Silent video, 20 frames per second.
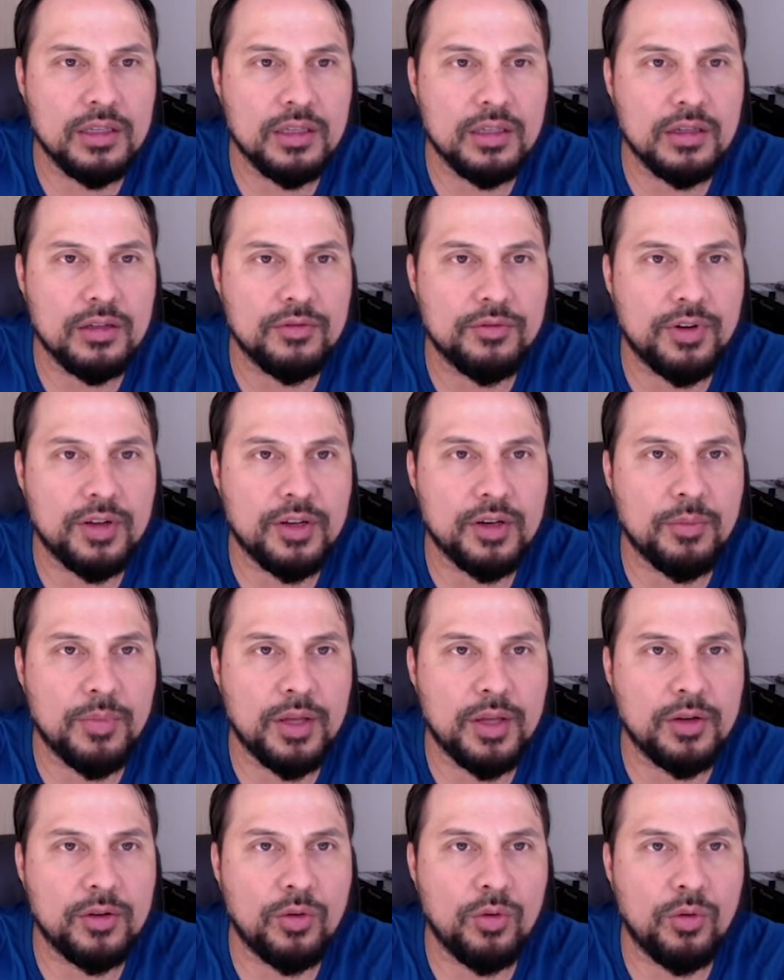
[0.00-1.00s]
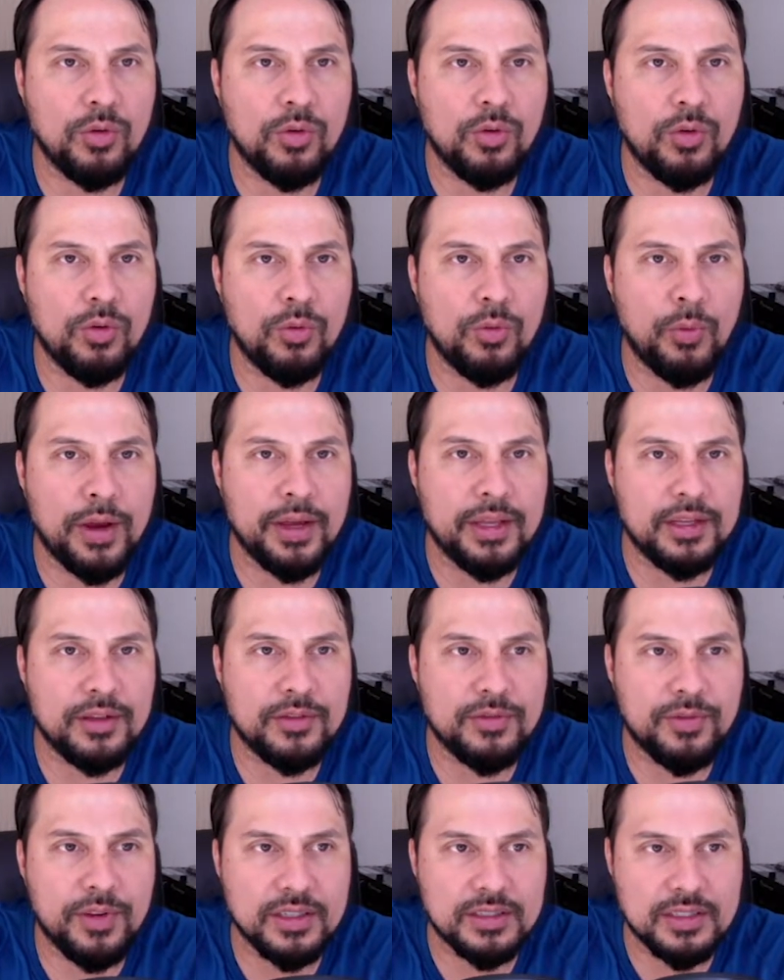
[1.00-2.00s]
fundamental weighted
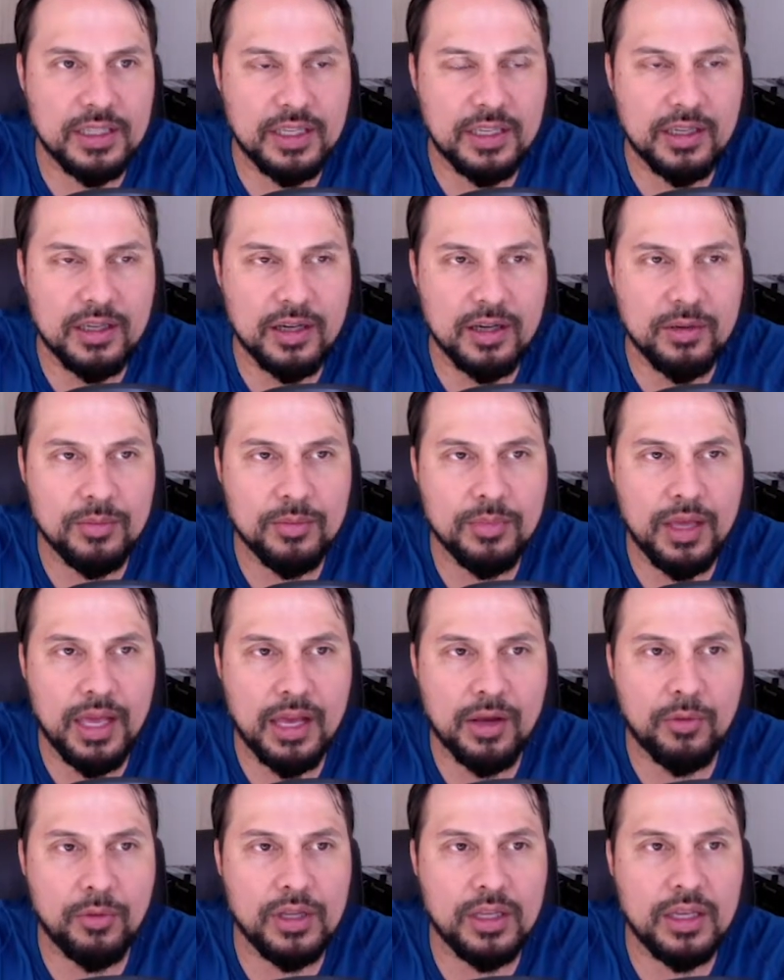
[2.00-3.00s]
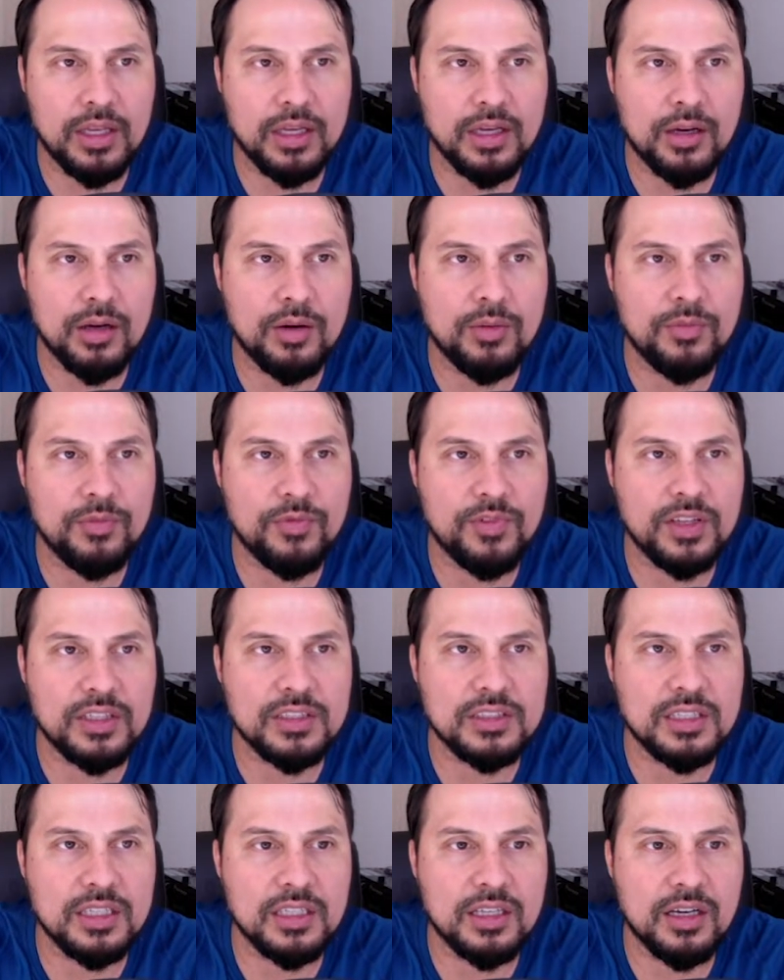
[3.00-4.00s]
fixed income, equity income, fixed
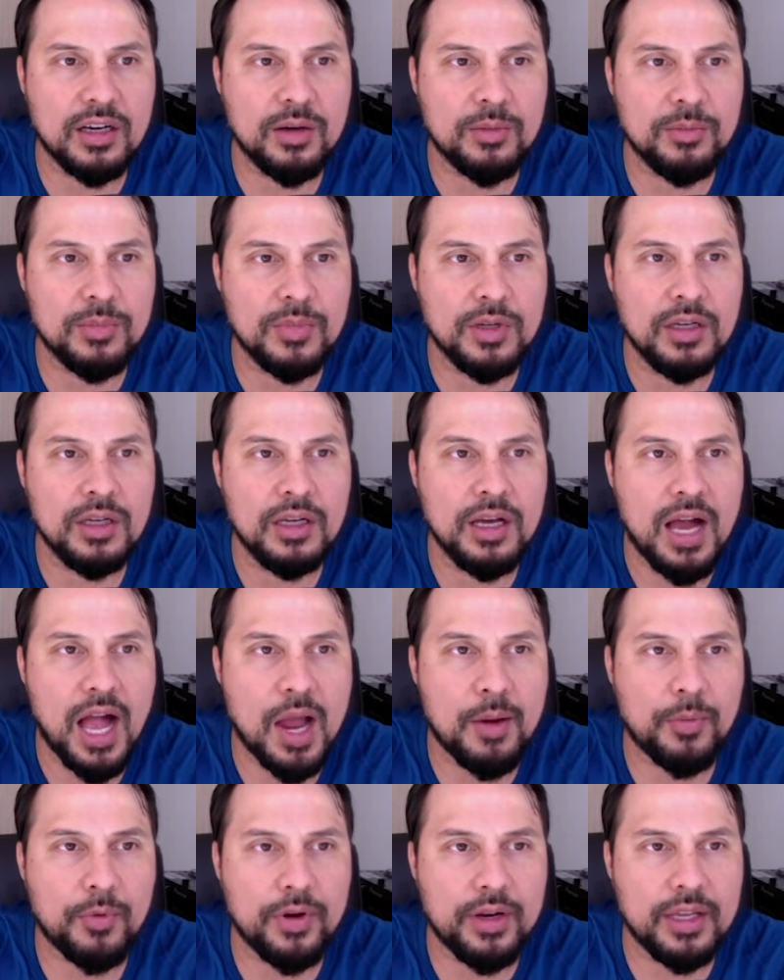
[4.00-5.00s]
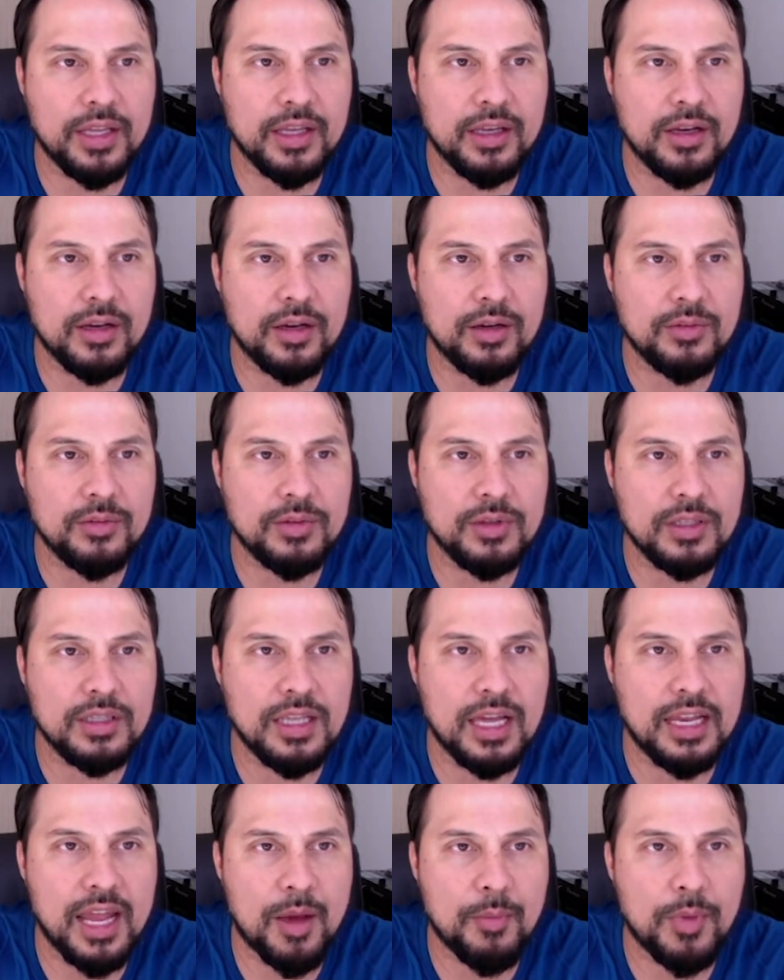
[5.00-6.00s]
income, hybrid income,
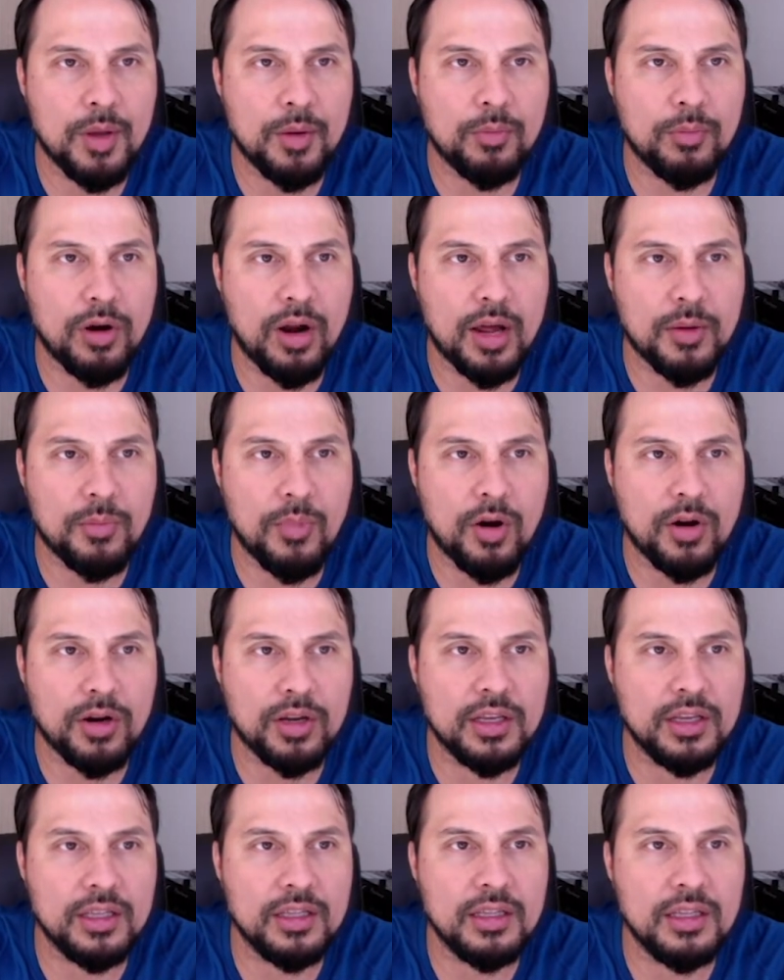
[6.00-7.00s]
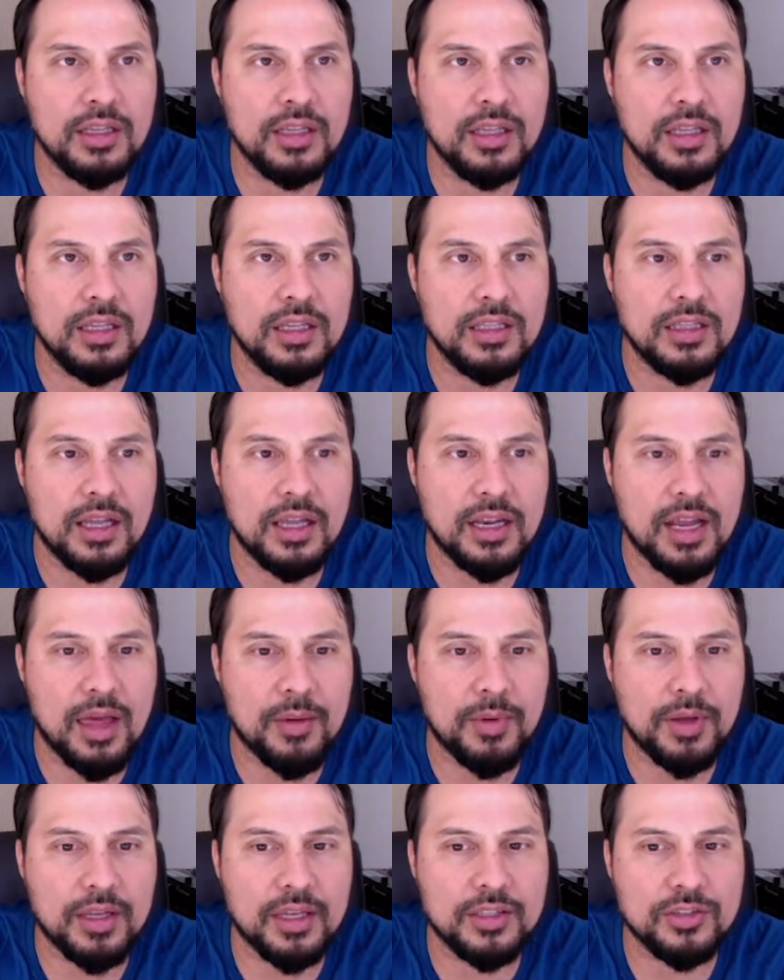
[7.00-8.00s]
dynamic broad market,
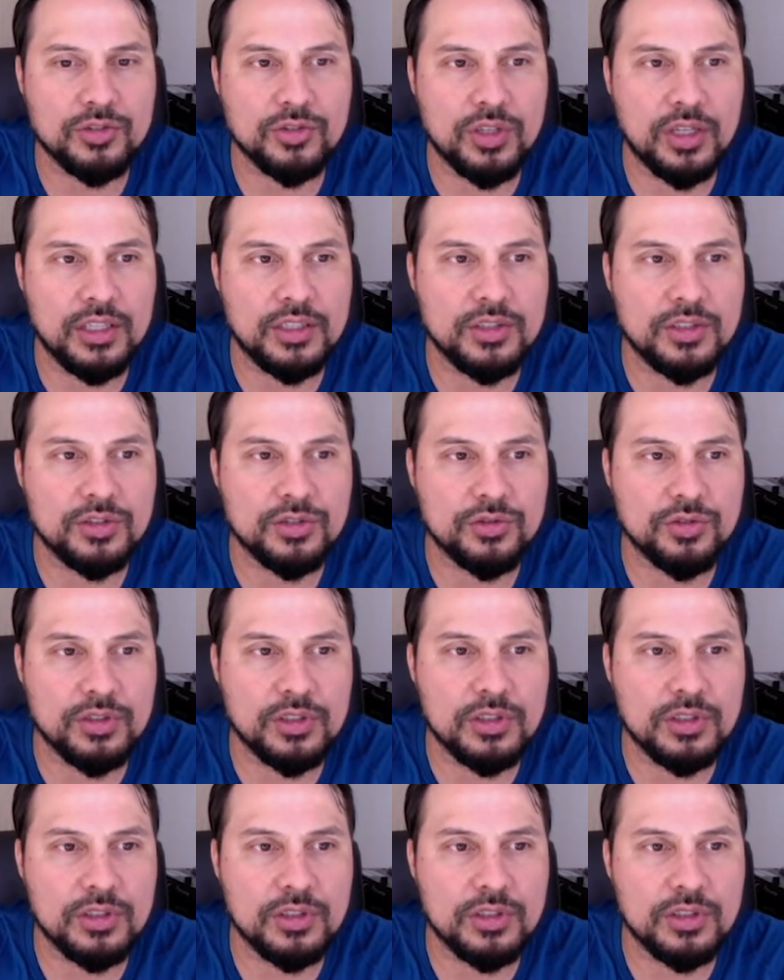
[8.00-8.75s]
dynamic industry.